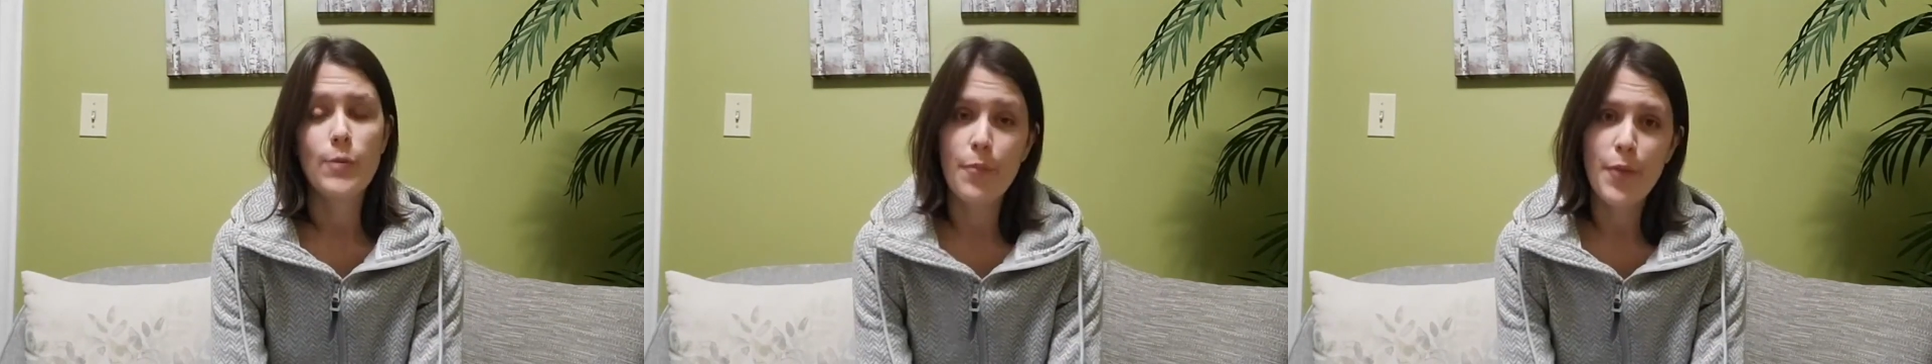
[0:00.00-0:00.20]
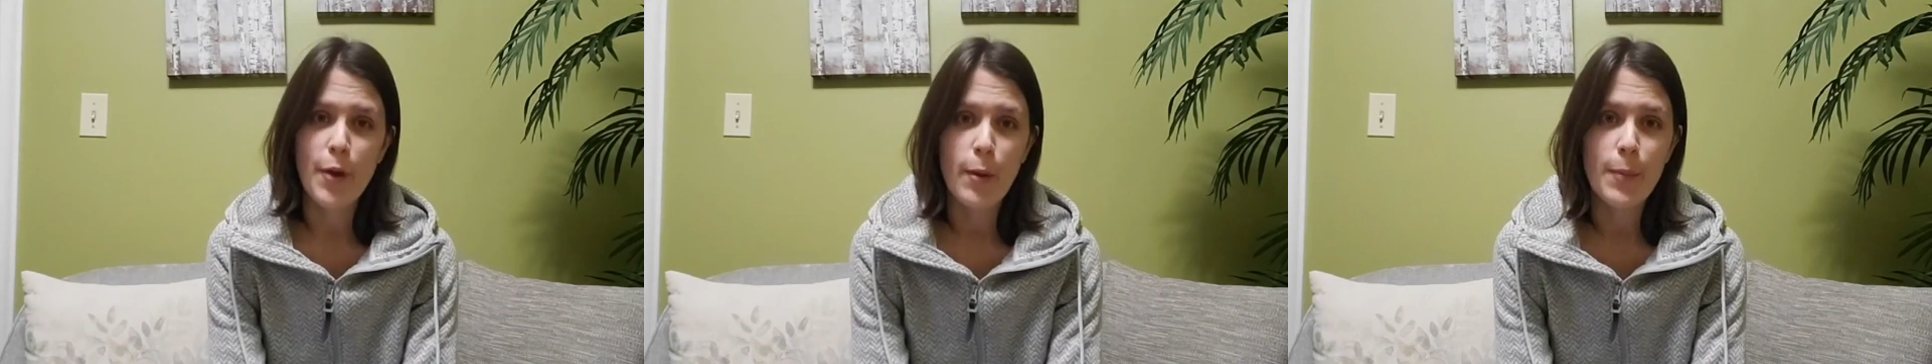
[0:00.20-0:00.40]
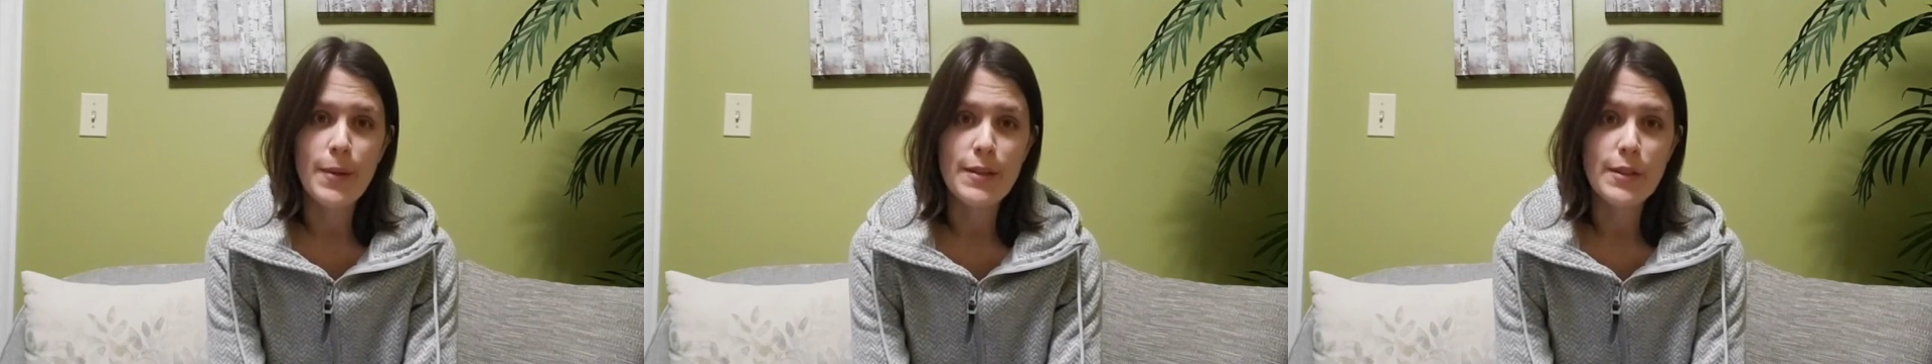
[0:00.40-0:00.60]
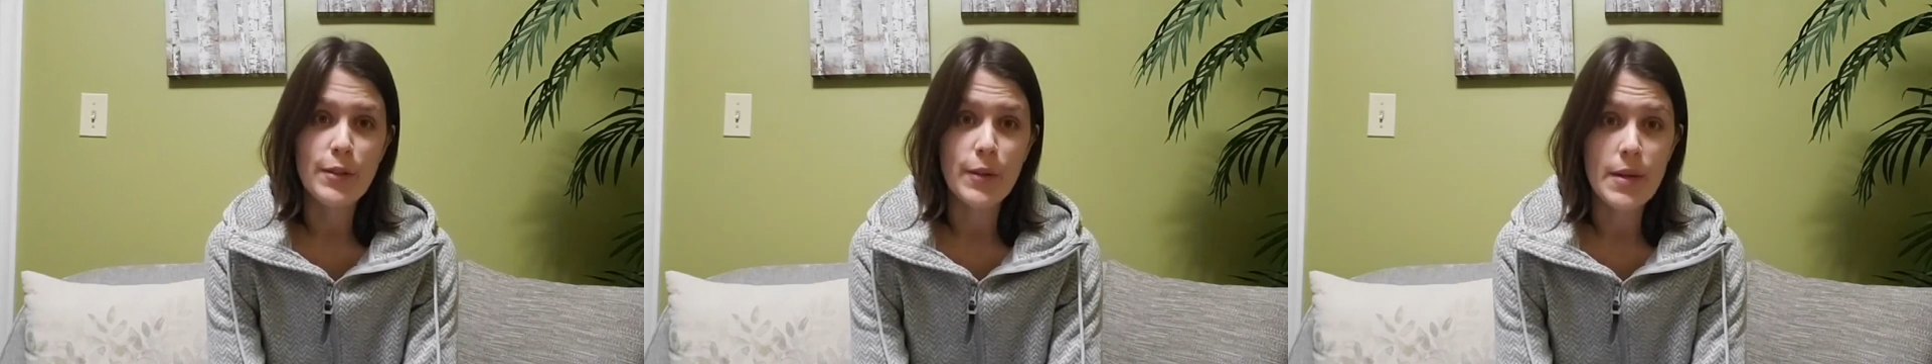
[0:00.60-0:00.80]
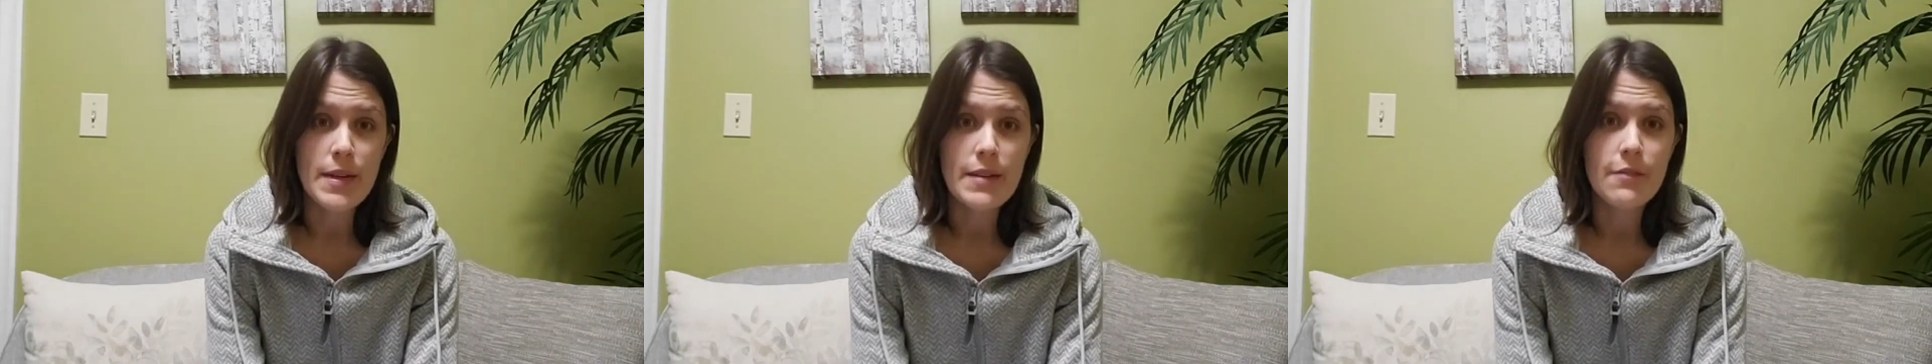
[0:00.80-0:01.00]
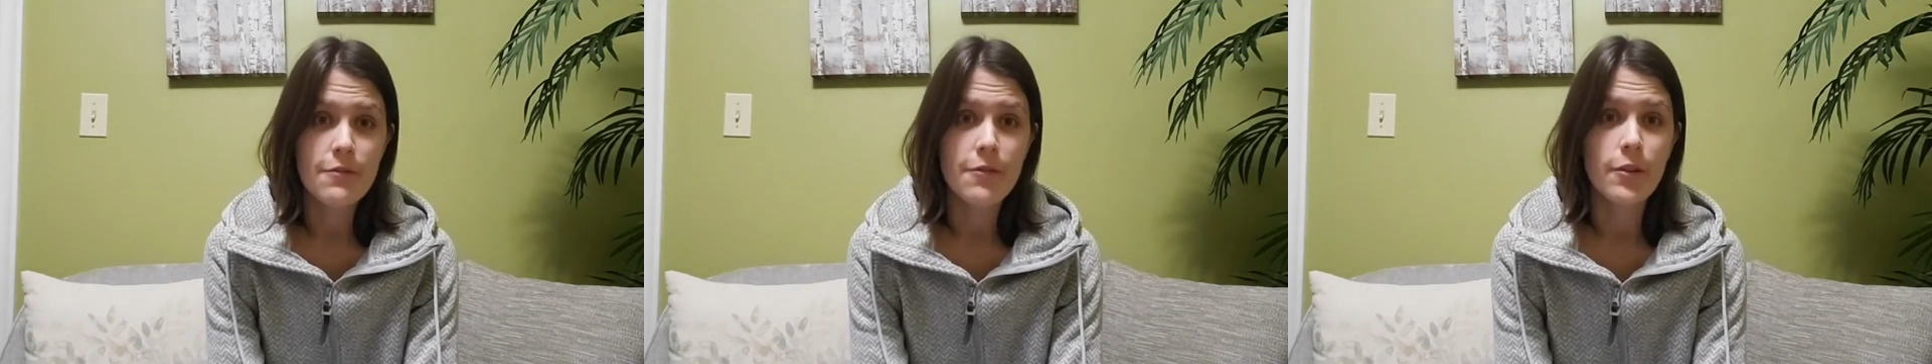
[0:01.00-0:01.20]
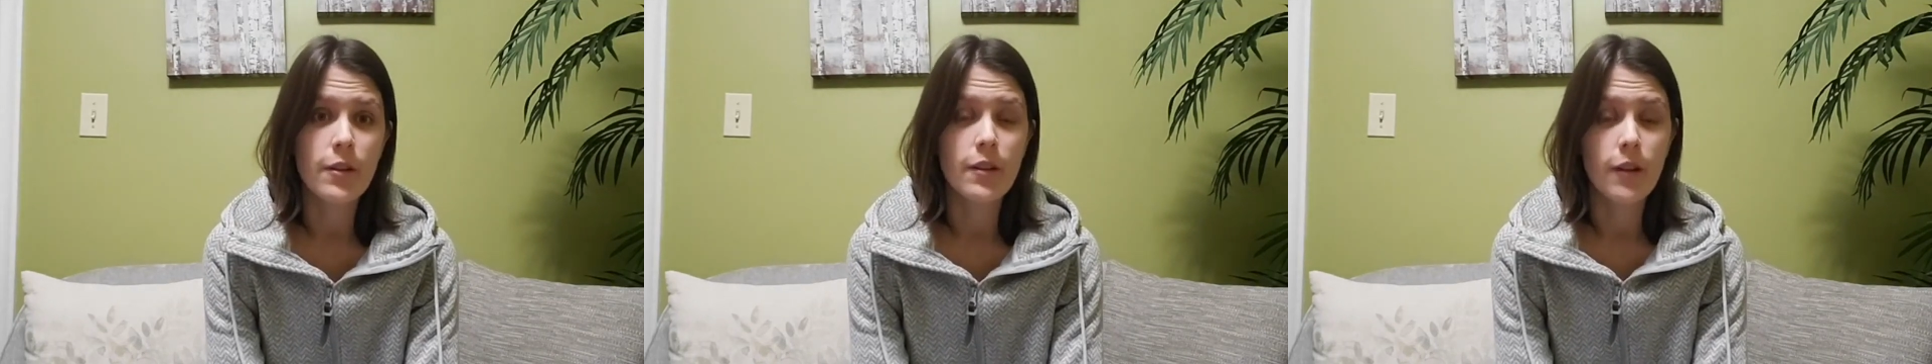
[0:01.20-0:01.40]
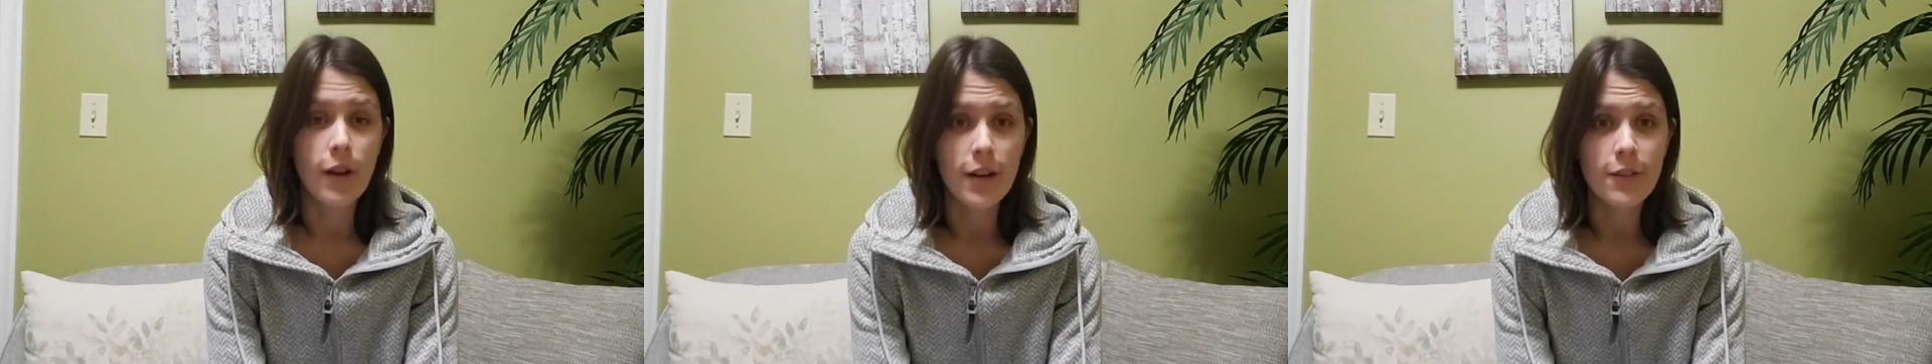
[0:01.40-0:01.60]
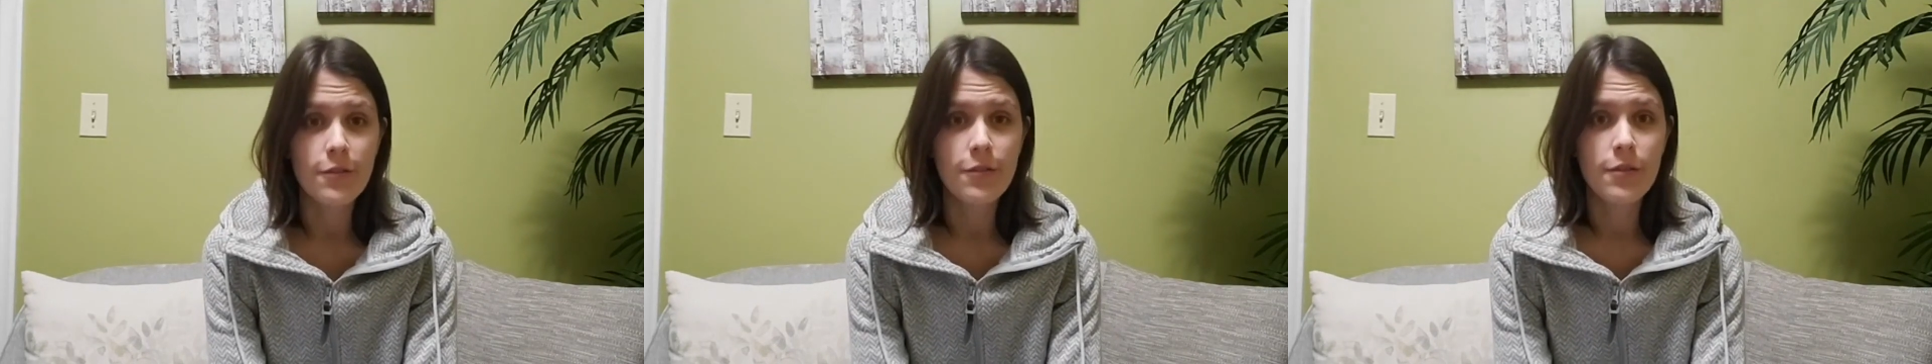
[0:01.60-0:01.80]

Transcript: therapy is great for a lot of